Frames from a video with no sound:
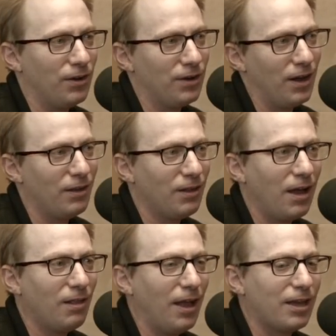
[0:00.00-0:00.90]
and
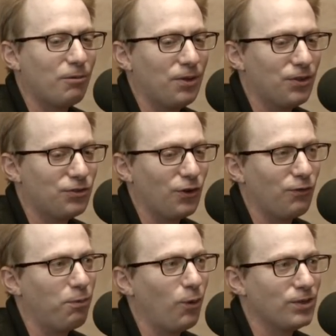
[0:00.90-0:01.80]
I like it when the
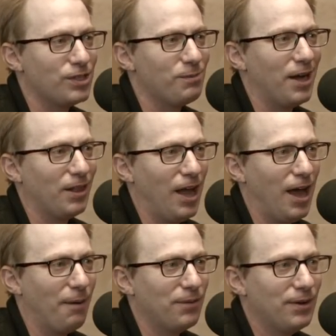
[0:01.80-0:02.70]
surfboard's in my
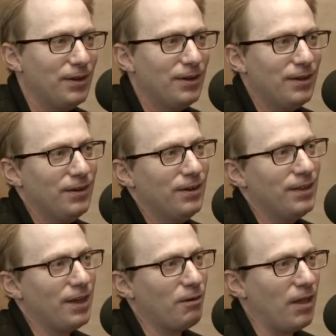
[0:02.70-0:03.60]
lap.
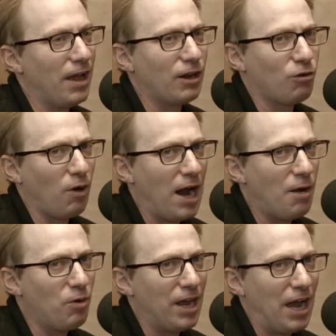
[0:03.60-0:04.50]
And they were like,
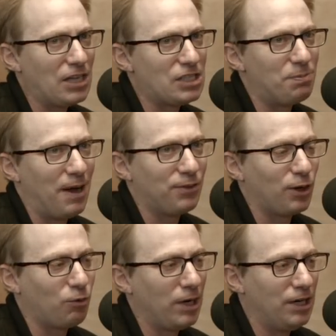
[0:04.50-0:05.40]
Graham, we asked about
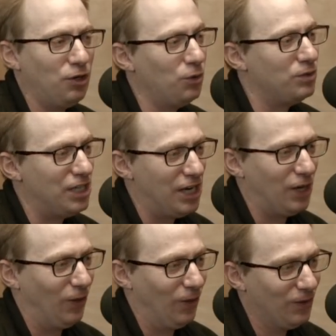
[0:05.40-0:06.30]
the Green New
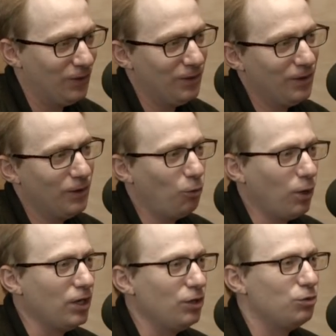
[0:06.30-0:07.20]
Deal.
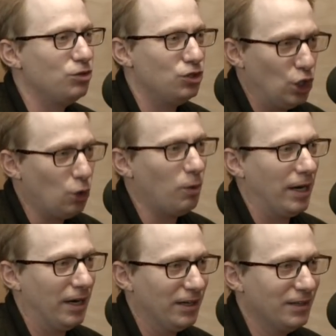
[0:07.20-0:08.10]
What are you
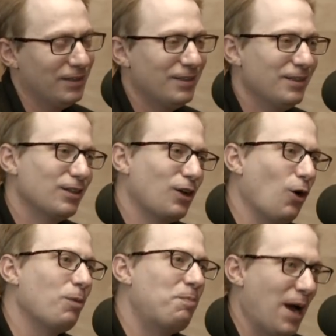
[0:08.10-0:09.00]
doing?
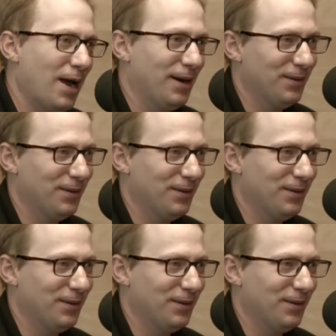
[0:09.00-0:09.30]
Go to bed.